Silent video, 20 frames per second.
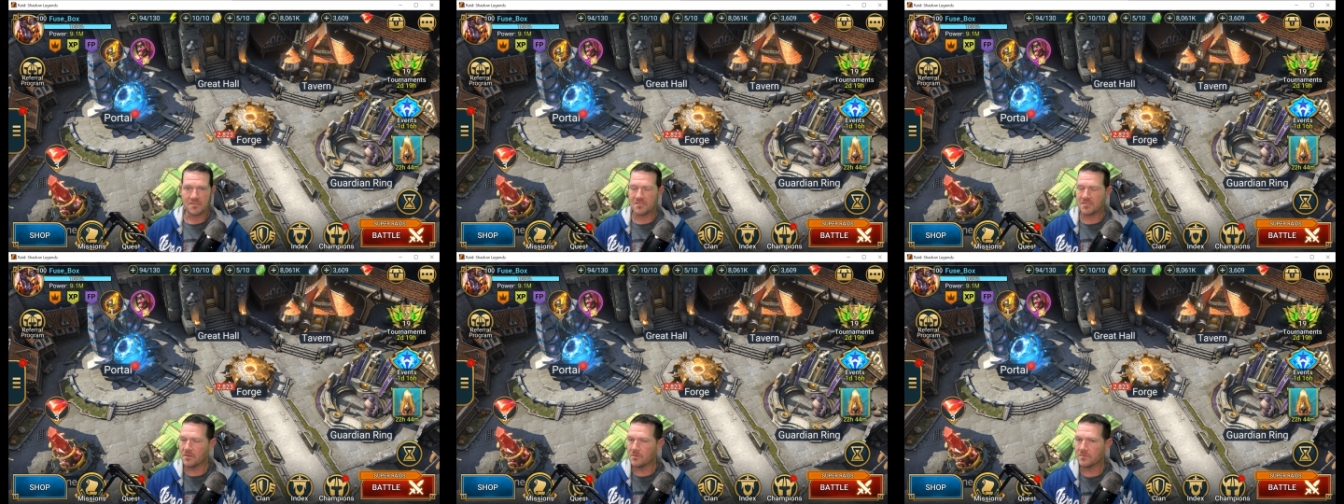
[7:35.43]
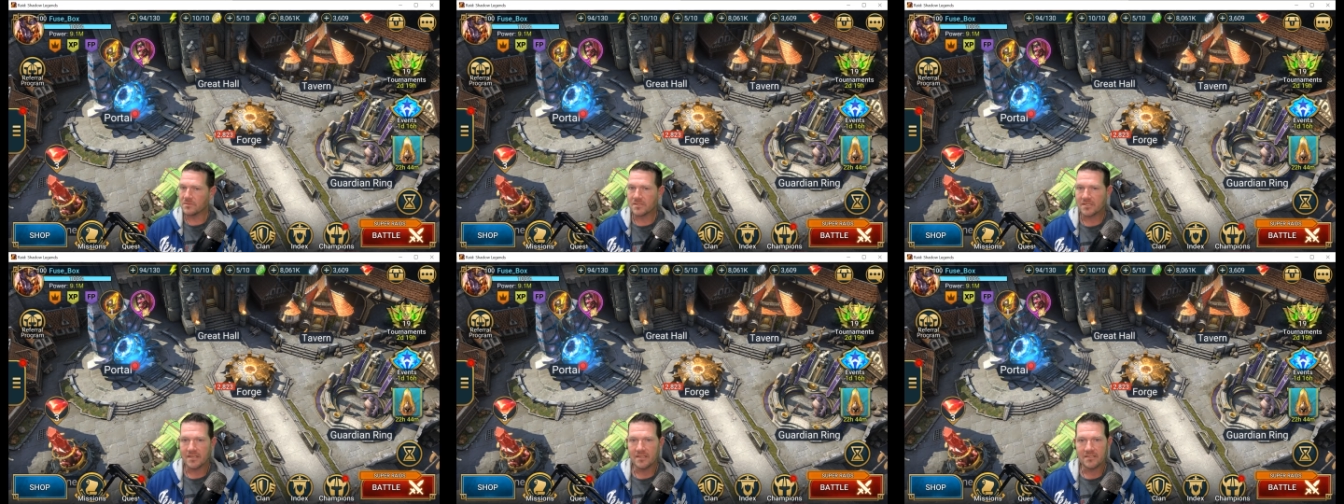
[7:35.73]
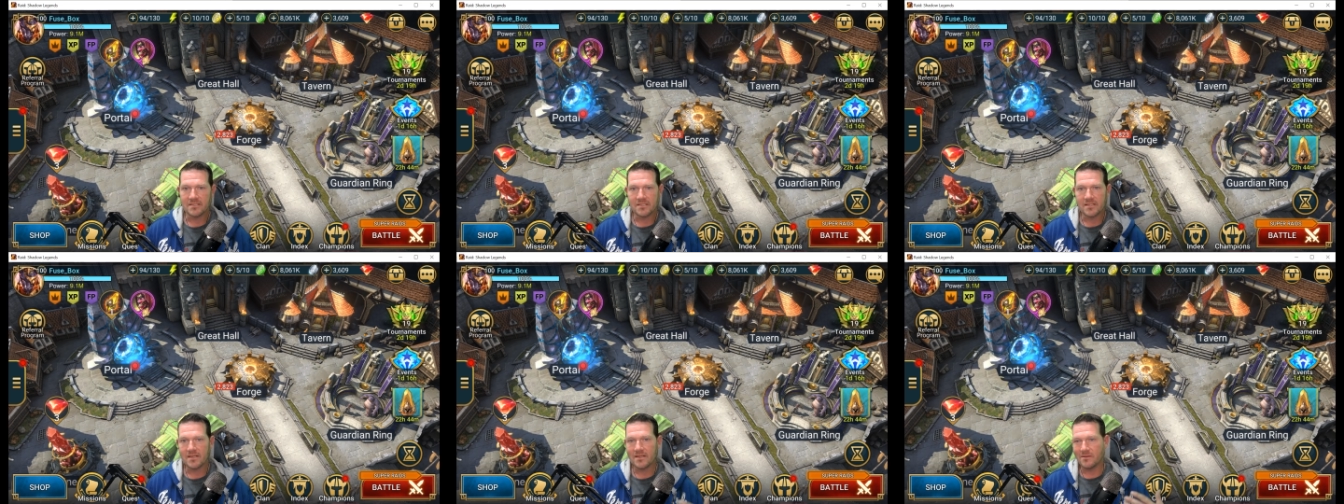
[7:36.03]
a stone
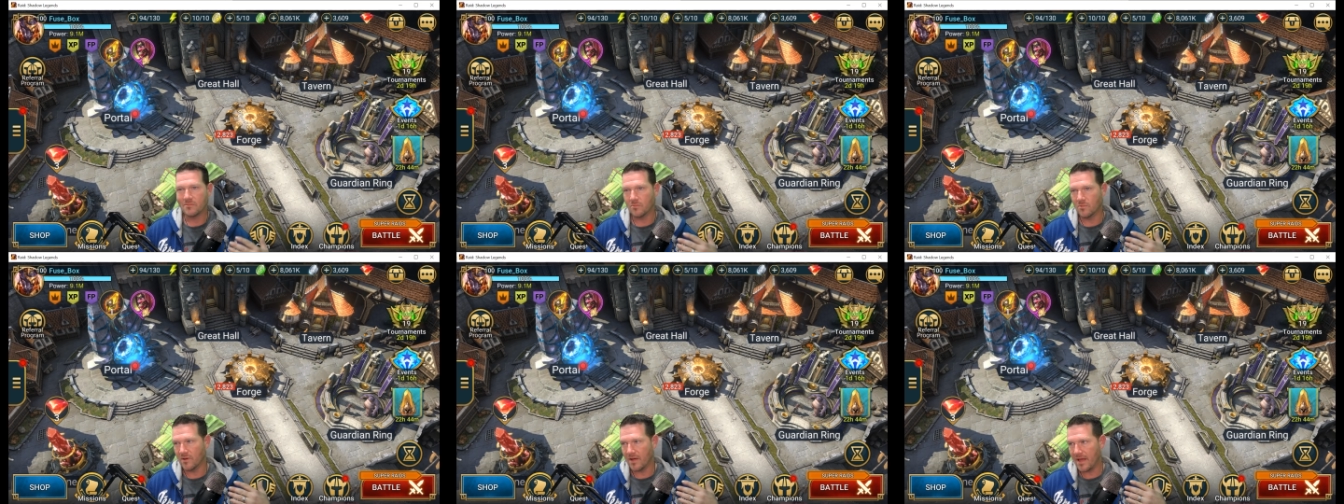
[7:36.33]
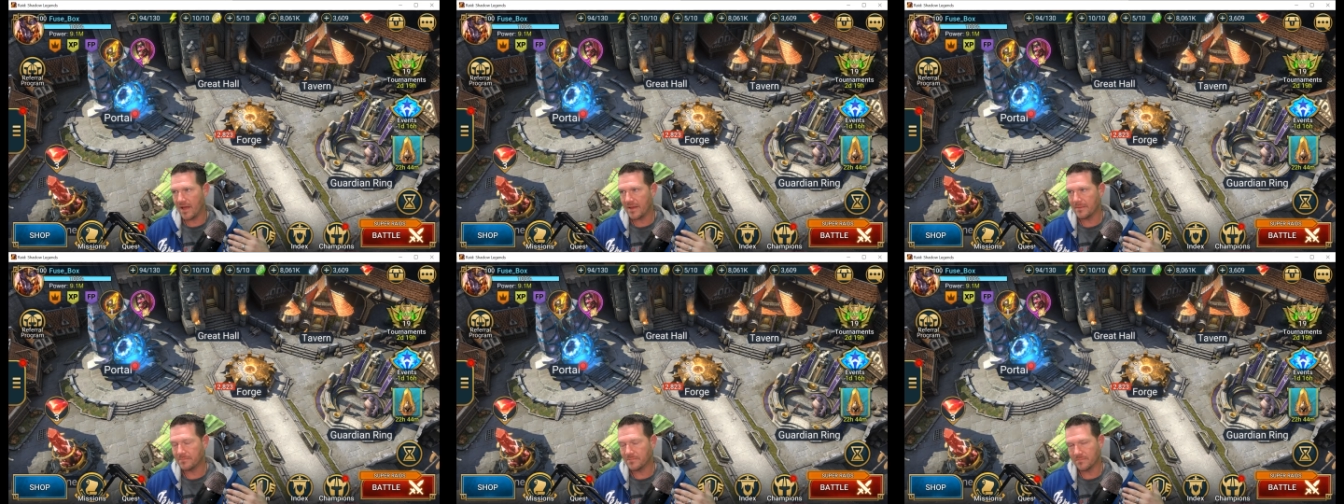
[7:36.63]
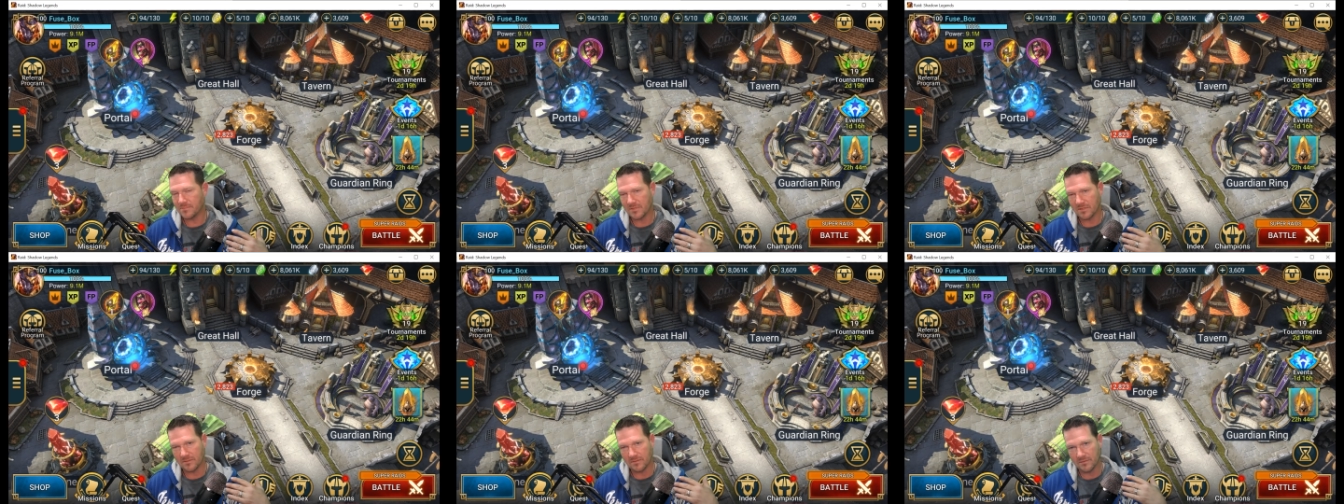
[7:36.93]
skin set will
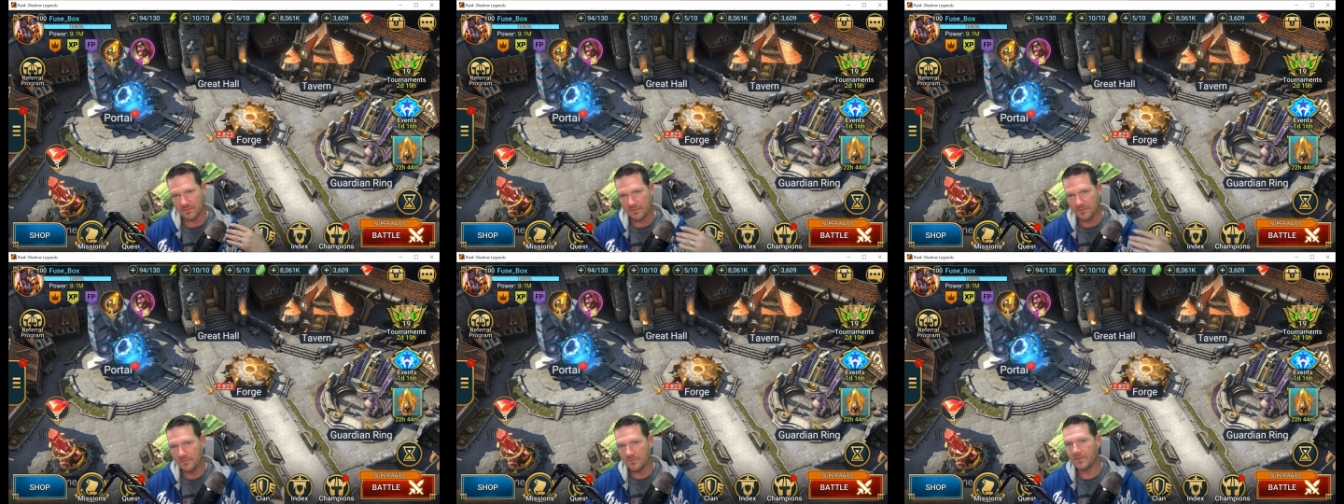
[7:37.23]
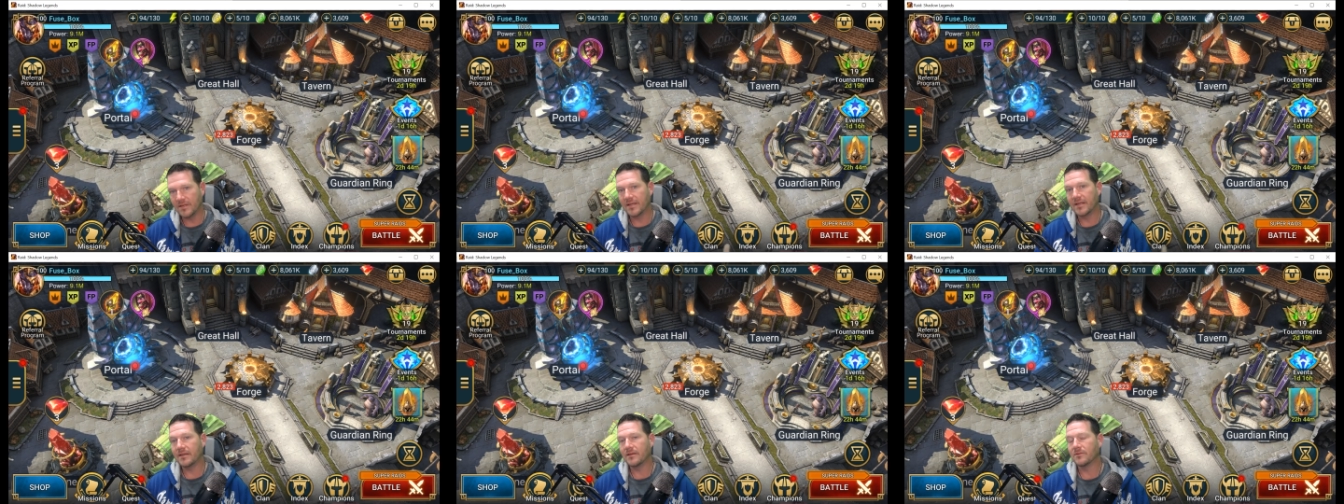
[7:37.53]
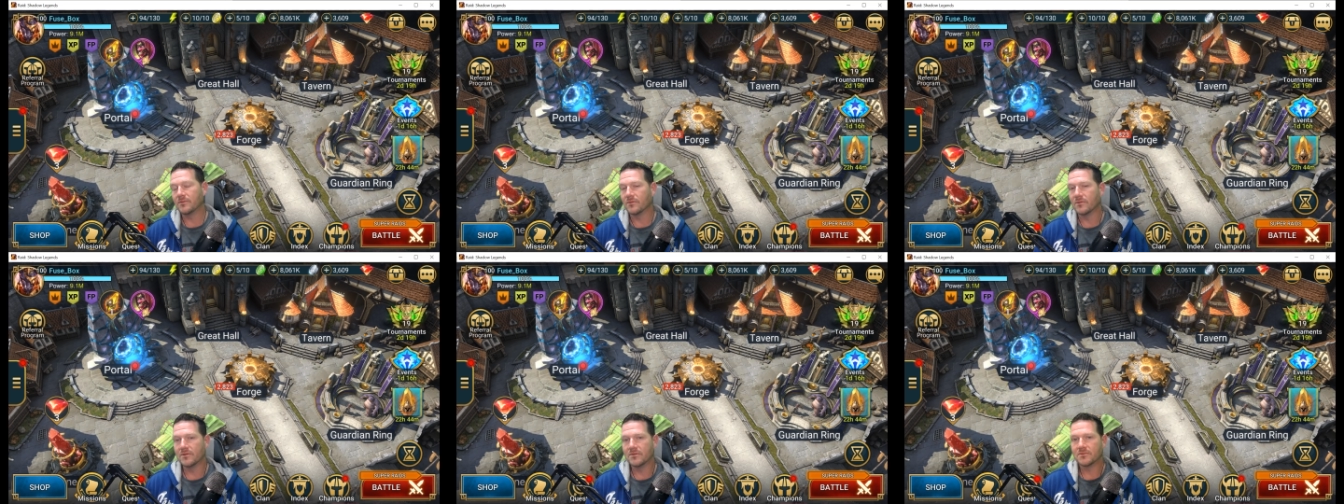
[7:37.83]
absolutely
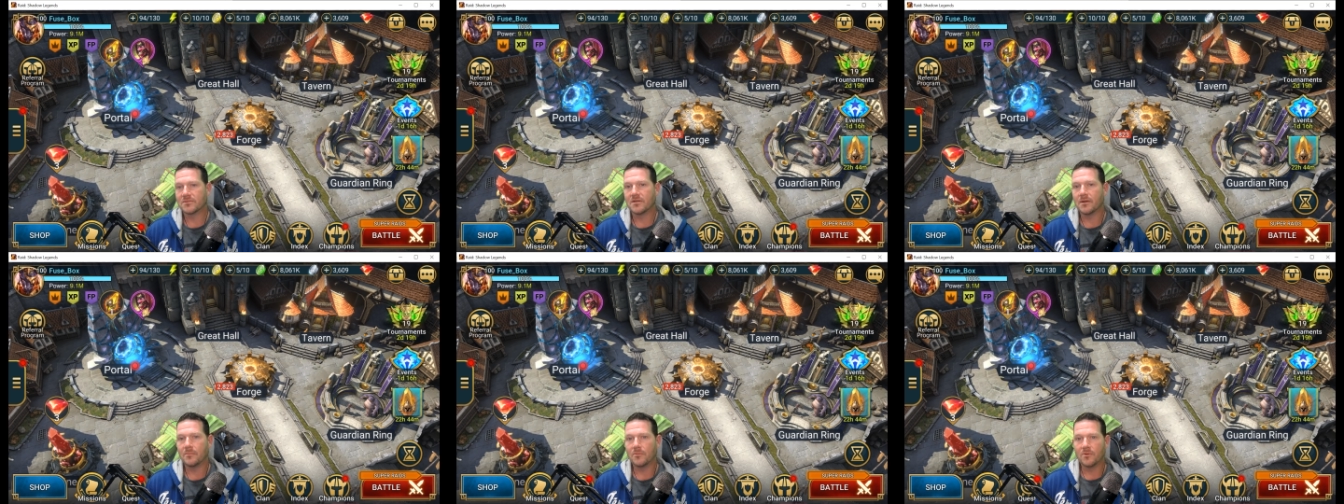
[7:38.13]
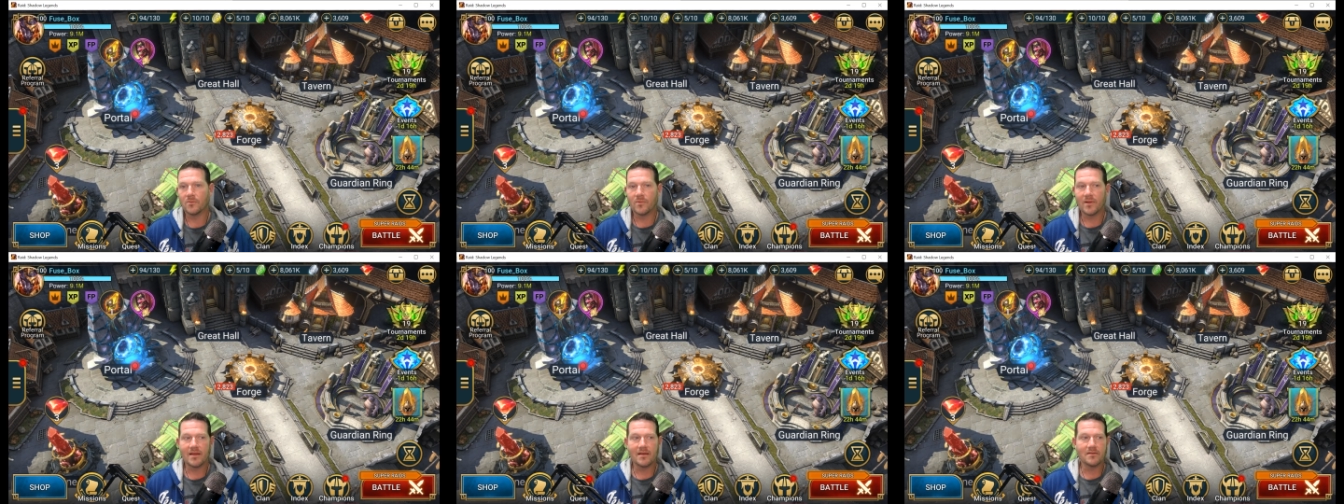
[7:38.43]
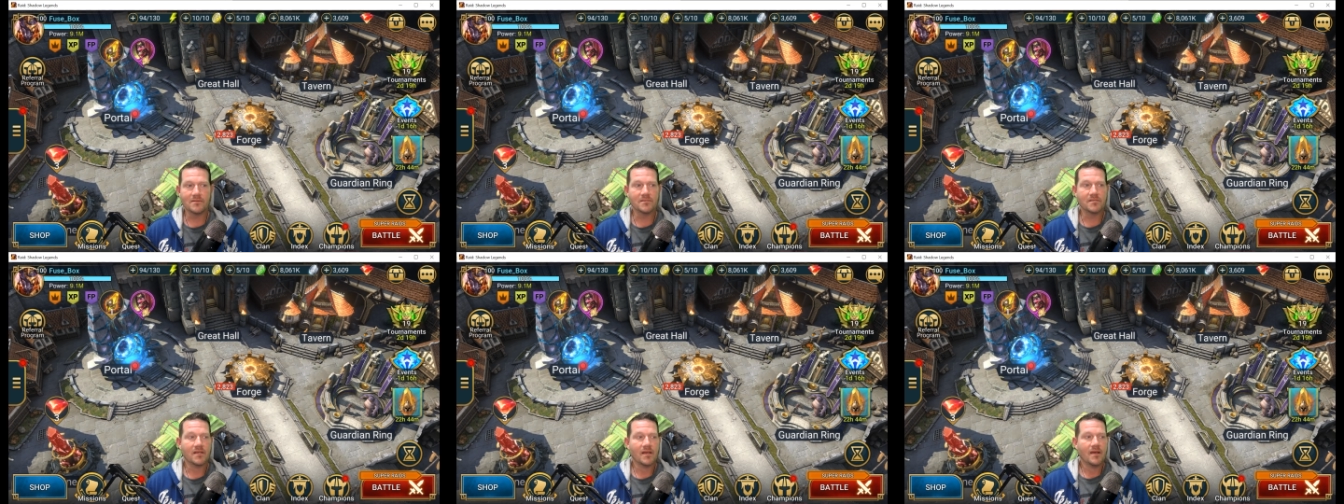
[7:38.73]
get you through those couple of
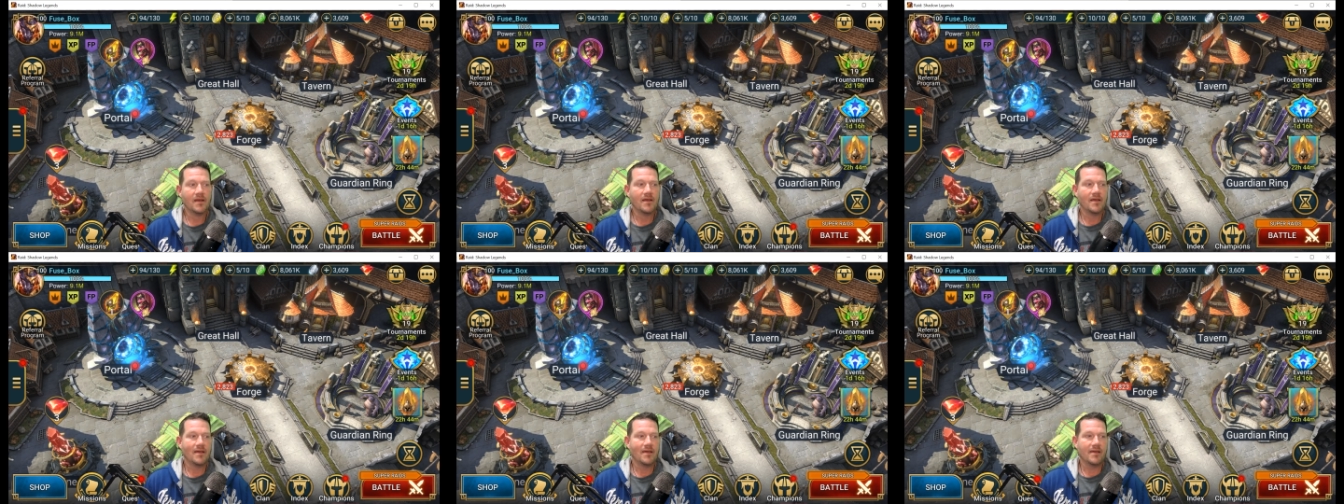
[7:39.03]
rounds.